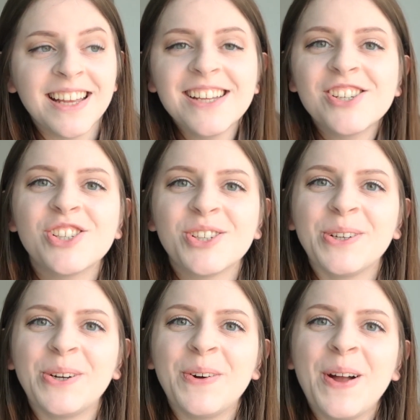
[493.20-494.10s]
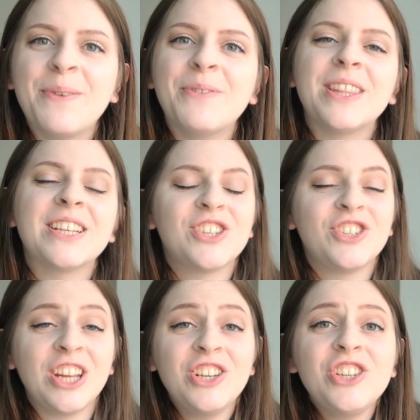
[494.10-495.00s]
issue with
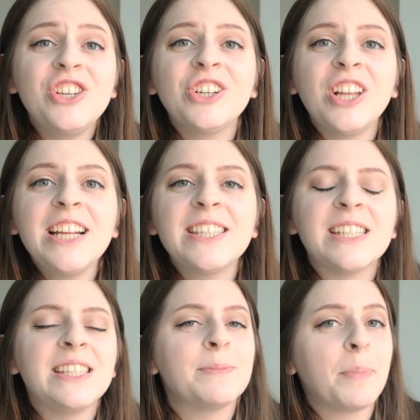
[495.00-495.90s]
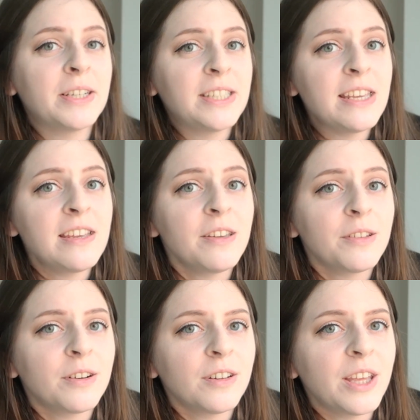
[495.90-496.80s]
exchanging your license,
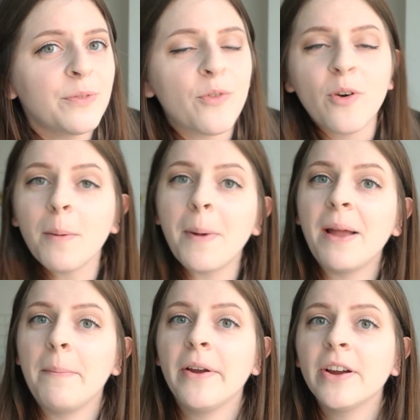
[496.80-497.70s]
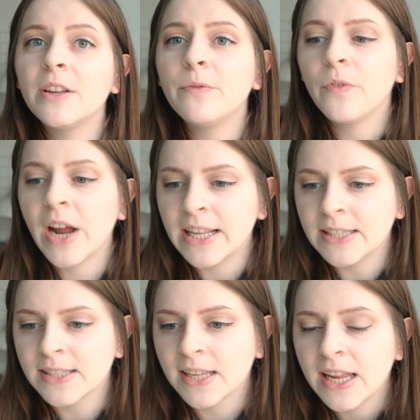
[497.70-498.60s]
particularly for my American
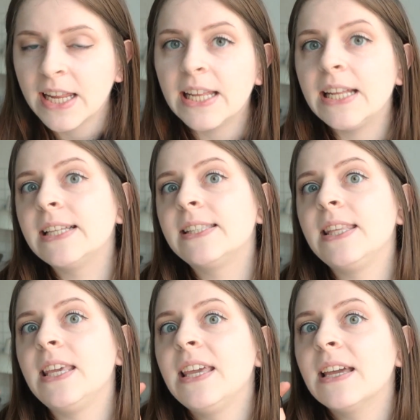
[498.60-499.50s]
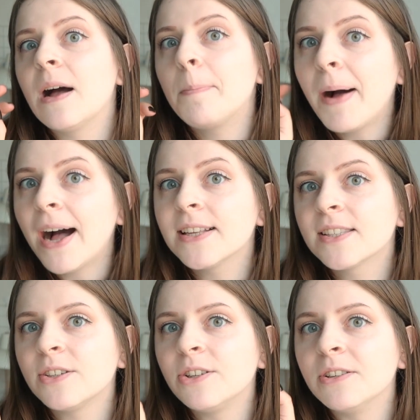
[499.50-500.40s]
friends, is the
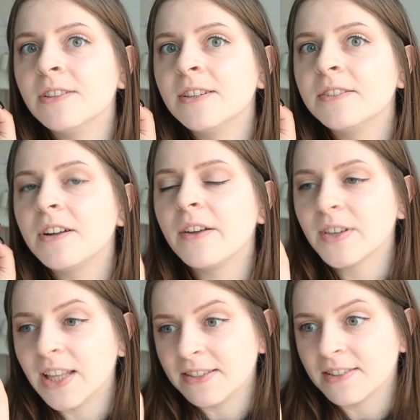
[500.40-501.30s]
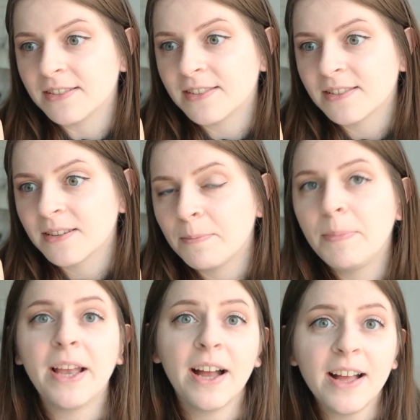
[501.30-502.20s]
apostille of your license.
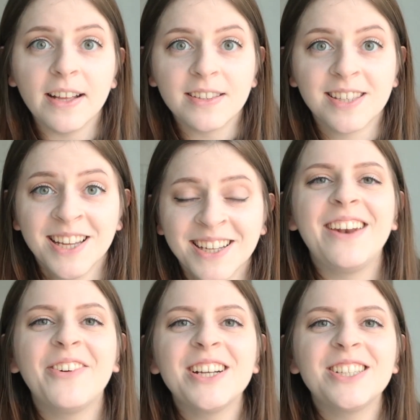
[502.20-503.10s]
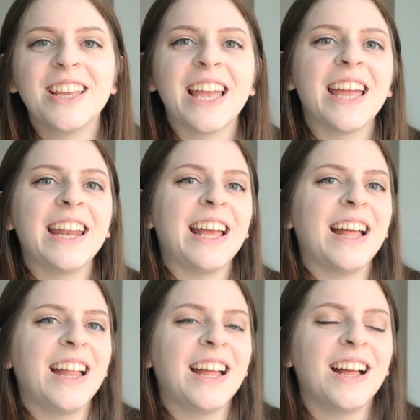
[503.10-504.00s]
Because in order to get
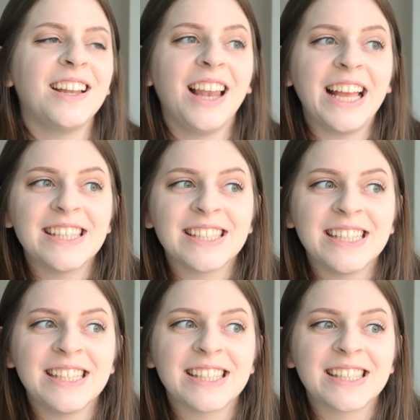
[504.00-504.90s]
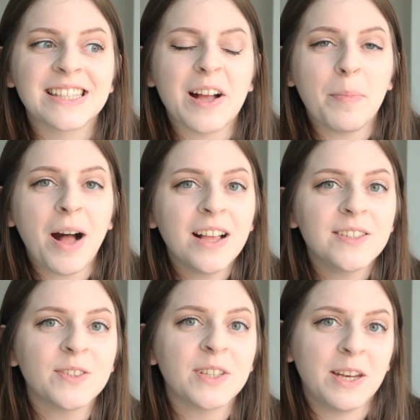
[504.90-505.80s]
a license
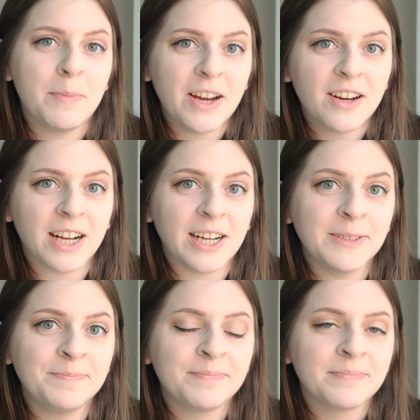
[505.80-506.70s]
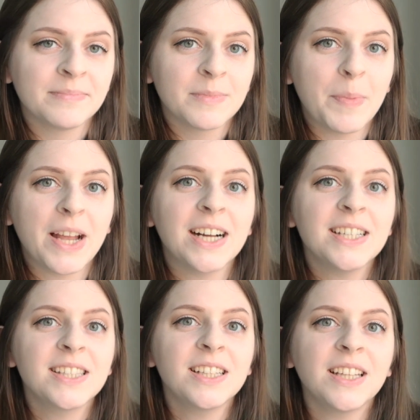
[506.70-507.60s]
apostilled in America,
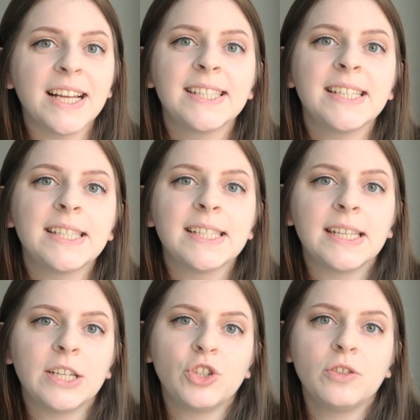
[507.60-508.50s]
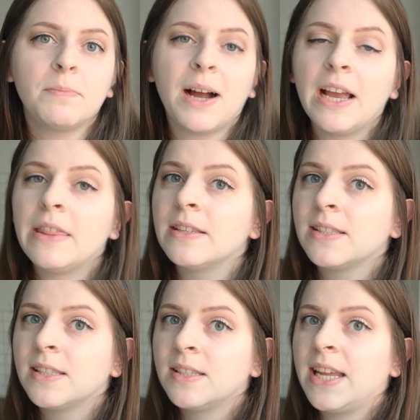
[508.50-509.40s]
because the license is issued by the
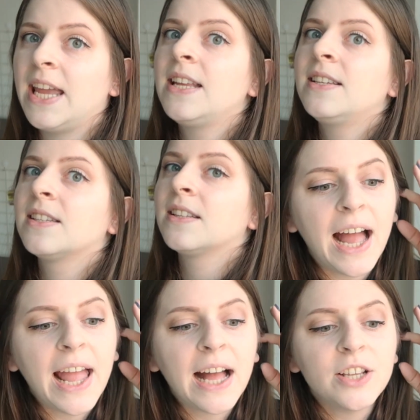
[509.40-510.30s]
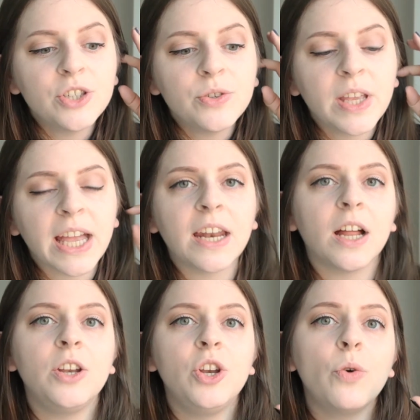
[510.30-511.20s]
state, I had to get
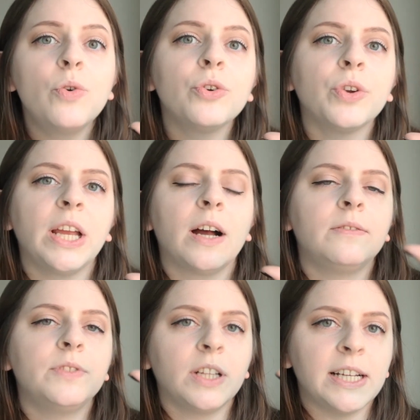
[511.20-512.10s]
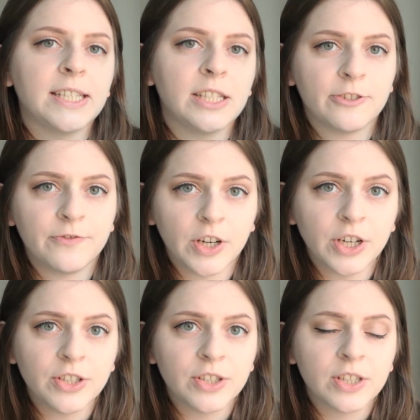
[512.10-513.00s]
a notary of the license
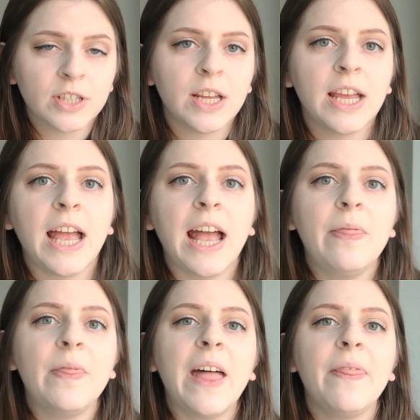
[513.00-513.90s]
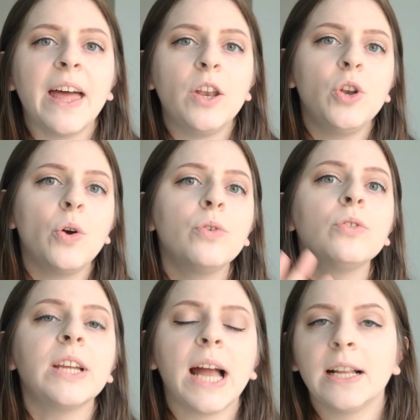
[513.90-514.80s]
first, and then that
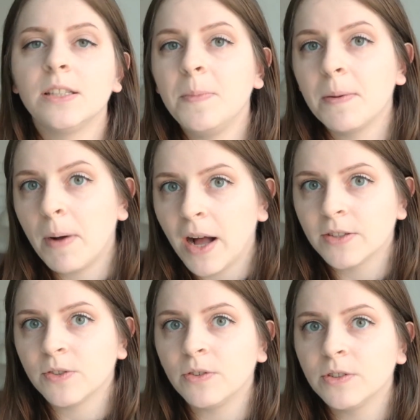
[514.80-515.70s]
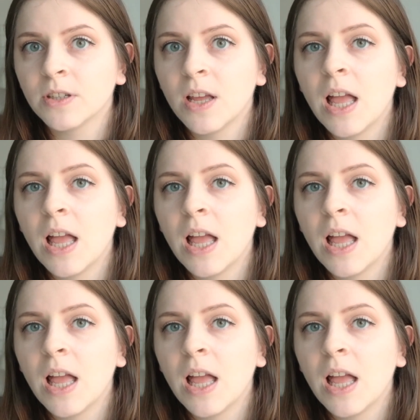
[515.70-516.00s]
notary had to be apostilled.